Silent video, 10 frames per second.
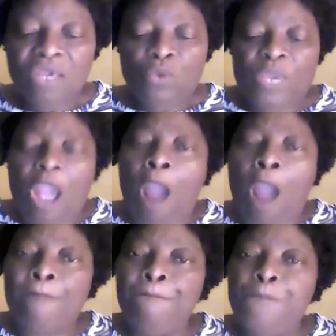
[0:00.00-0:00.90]
We
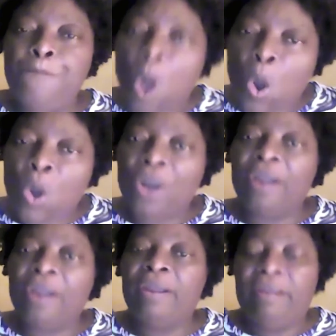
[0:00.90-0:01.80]
are
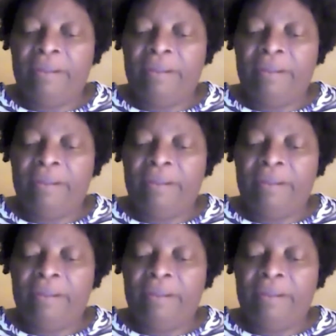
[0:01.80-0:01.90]
poor,